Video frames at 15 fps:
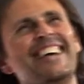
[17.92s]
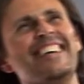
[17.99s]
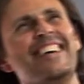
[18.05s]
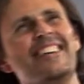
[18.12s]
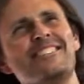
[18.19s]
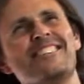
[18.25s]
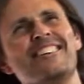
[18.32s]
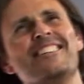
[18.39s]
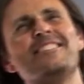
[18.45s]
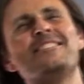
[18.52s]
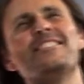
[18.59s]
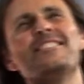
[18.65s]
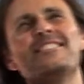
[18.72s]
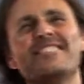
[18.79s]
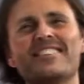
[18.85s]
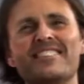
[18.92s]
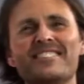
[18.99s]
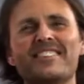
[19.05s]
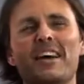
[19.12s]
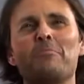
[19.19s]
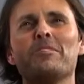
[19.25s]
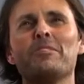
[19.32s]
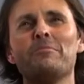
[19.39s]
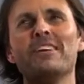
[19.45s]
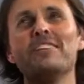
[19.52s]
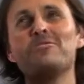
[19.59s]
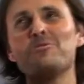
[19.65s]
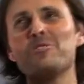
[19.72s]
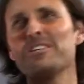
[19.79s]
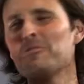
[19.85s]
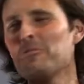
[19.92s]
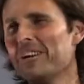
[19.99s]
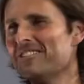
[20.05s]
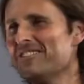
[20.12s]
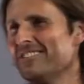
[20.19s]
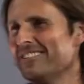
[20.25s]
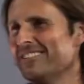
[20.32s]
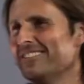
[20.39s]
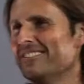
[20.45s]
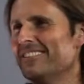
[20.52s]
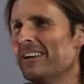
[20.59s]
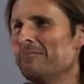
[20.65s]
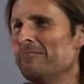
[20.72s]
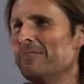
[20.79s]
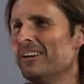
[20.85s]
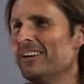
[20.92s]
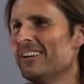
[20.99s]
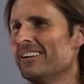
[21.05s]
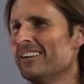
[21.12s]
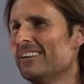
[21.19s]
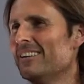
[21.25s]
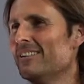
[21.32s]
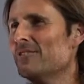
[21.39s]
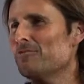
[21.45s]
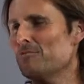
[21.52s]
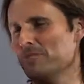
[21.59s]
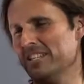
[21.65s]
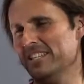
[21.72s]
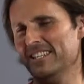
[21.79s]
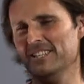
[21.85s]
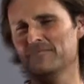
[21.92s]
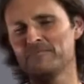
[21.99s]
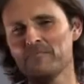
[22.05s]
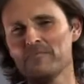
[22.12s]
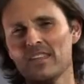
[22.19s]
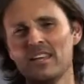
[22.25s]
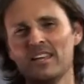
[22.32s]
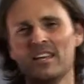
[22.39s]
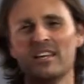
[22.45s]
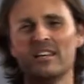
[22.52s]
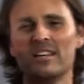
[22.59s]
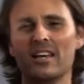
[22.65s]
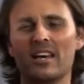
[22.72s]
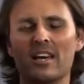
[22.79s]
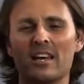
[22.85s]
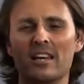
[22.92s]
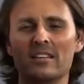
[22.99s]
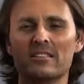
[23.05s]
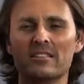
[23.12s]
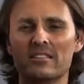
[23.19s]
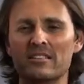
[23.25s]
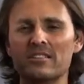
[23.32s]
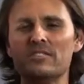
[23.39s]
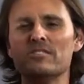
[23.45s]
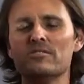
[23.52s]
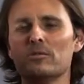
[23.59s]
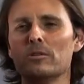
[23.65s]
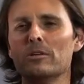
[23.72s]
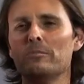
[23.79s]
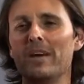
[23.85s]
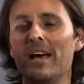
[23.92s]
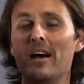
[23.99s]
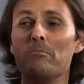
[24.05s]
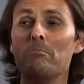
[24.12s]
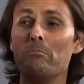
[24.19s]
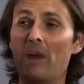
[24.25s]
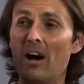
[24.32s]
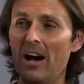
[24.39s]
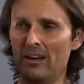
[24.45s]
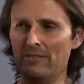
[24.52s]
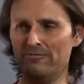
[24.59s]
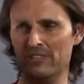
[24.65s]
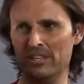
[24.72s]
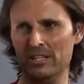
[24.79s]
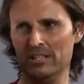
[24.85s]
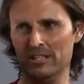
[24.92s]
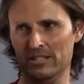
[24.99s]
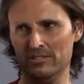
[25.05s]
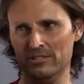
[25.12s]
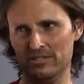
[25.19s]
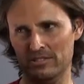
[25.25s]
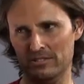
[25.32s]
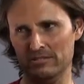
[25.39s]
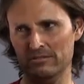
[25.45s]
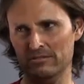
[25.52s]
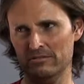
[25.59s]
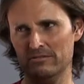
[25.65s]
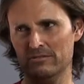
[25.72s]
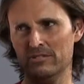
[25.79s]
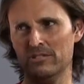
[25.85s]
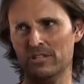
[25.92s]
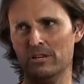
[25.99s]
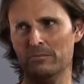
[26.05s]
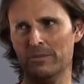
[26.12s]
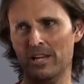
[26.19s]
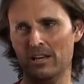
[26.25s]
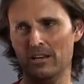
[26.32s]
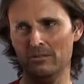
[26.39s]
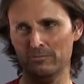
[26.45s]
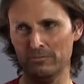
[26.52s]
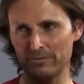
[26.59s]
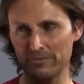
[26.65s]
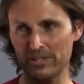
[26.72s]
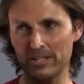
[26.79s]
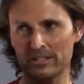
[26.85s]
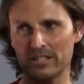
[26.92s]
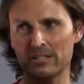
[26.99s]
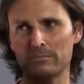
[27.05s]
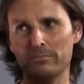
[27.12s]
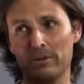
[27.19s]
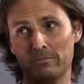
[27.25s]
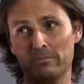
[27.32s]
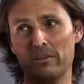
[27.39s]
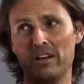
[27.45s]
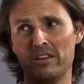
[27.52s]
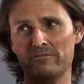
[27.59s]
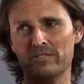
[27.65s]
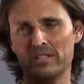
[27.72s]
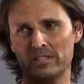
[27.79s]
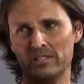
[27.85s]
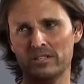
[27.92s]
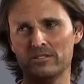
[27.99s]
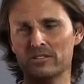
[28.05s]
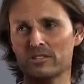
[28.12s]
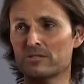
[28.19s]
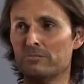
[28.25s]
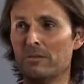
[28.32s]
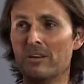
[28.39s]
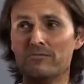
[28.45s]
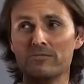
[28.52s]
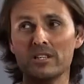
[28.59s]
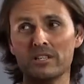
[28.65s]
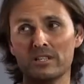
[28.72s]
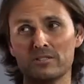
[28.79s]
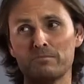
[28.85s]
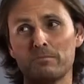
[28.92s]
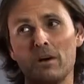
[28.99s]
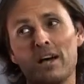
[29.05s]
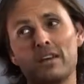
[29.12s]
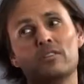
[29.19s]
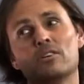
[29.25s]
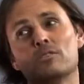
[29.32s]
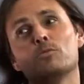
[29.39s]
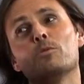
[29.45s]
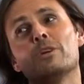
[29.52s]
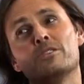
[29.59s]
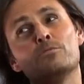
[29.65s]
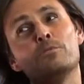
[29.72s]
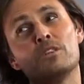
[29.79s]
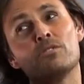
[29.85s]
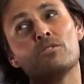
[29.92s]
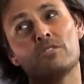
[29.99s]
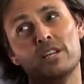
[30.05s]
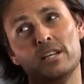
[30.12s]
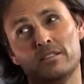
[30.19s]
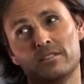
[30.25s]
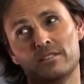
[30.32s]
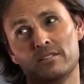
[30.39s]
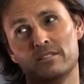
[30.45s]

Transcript: Yeah, so this is the supplementary question number three. three. Yeah. And this is all about my feelings still. So I'm now reflecting upon my feelings, because mm-hmm. my feelings might not always be correct.